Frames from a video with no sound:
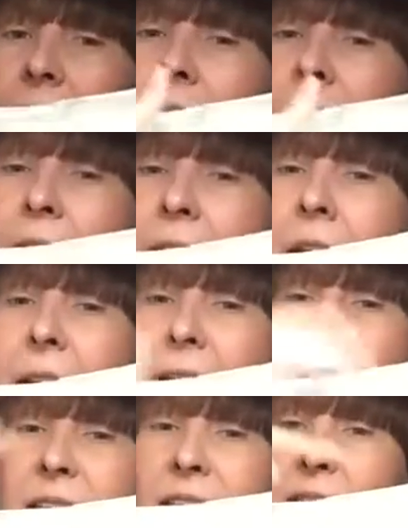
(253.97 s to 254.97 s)
It
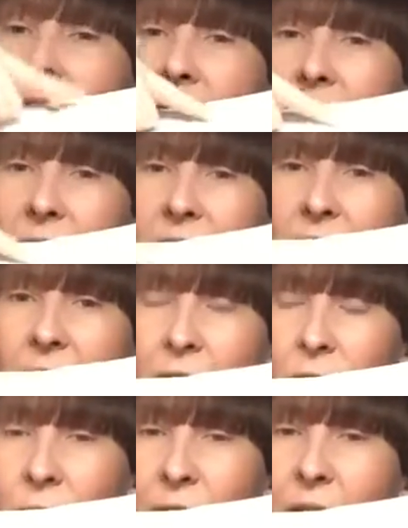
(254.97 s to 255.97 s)
has this
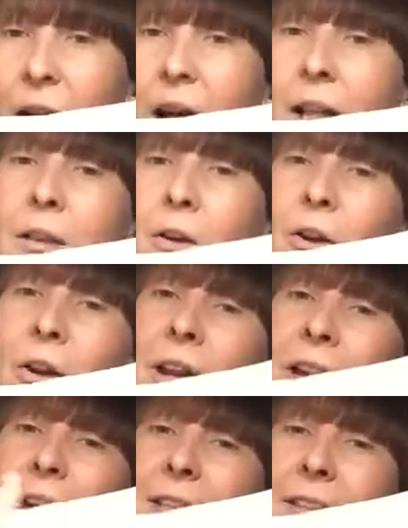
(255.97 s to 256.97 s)
ecru color,
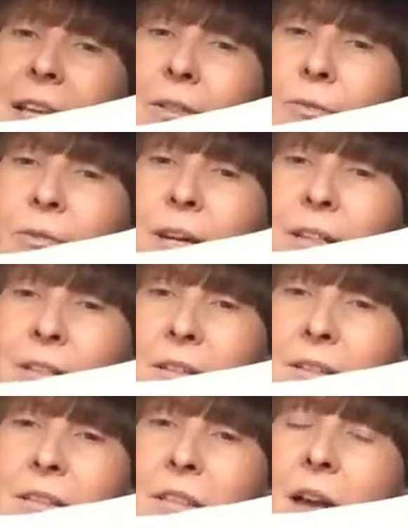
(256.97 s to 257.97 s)
and then you've got
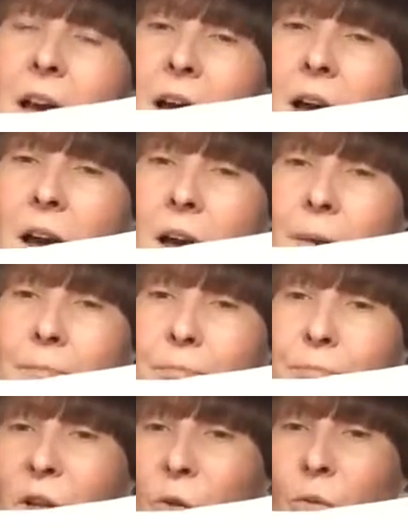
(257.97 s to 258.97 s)
this
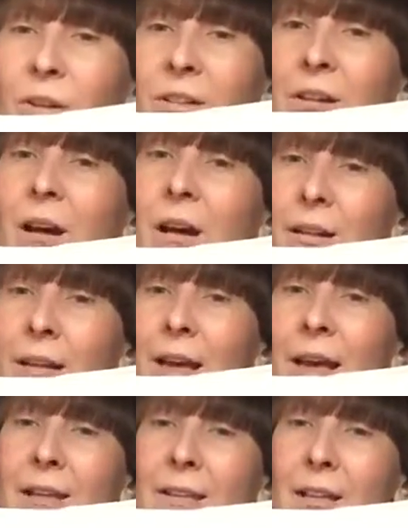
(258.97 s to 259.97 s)
green
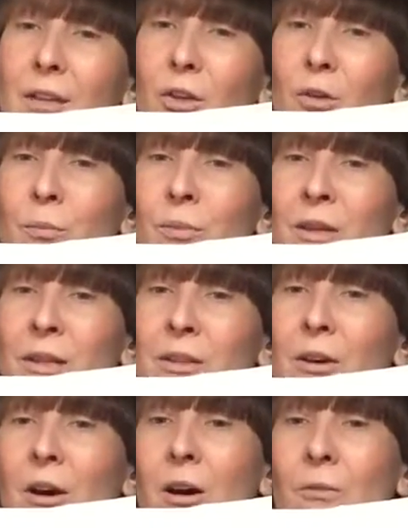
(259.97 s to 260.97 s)
garland, a little
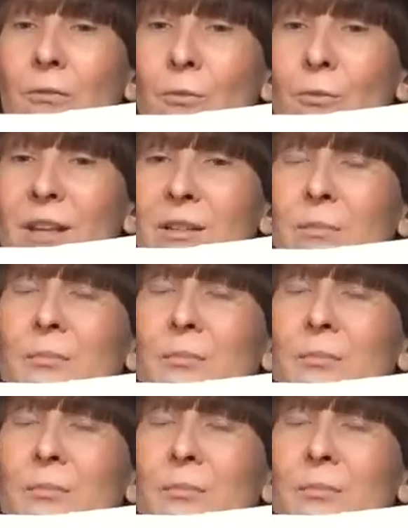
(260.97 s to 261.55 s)
bit of red